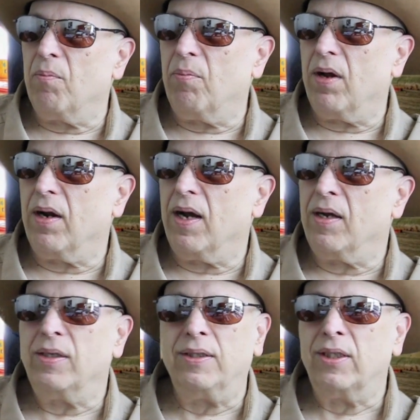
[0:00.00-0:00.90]

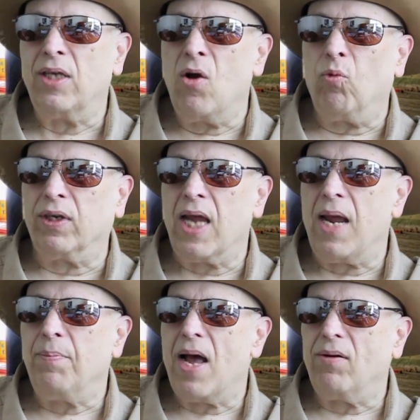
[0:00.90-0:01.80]
But what
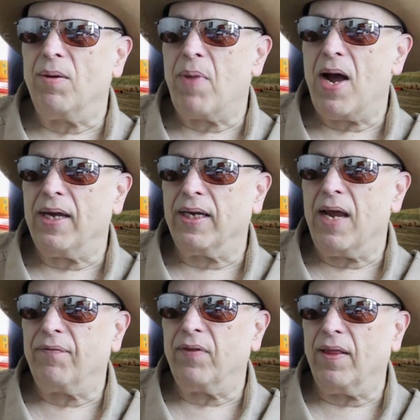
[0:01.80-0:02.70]
came down the pike
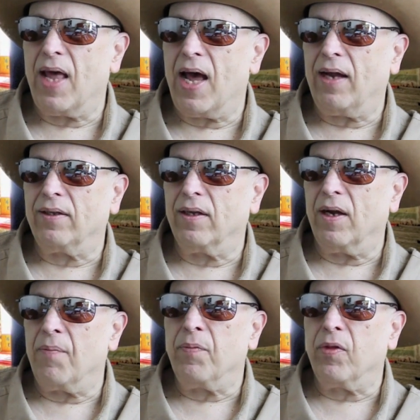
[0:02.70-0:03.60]
after that,
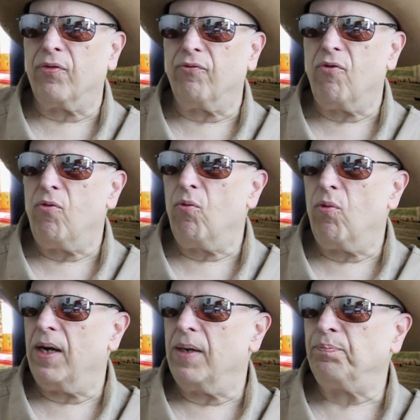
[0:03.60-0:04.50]

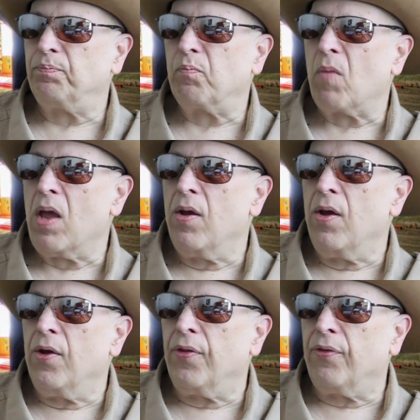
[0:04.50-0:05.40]
through
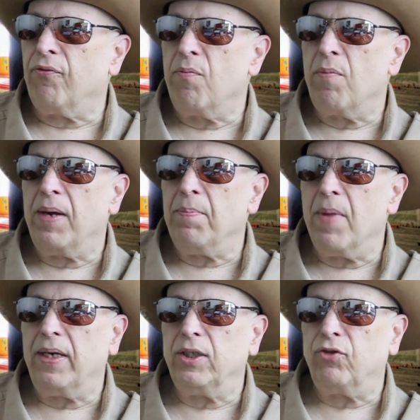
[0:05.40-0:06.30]
my
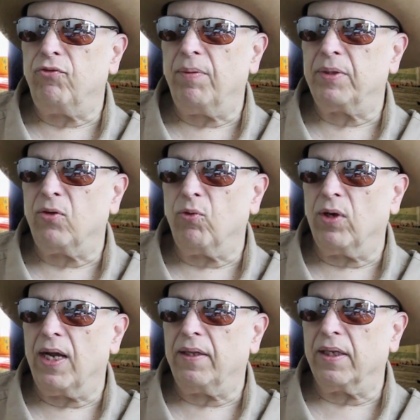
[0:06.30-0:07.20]
many trips to
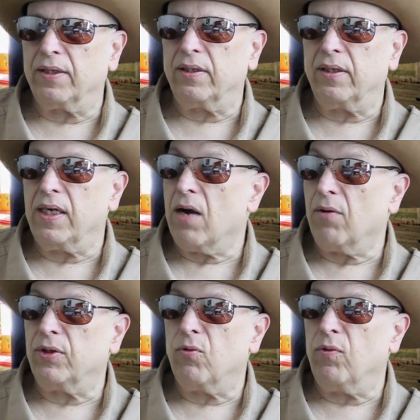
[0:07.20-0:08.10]
Atlantic City, I
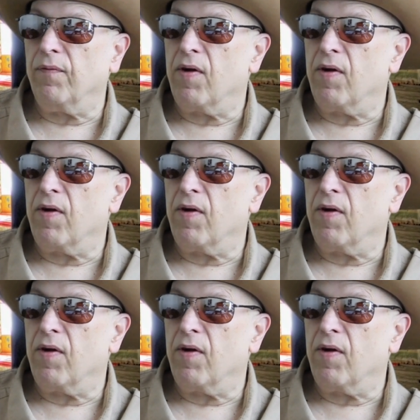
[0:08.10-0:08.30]
was doing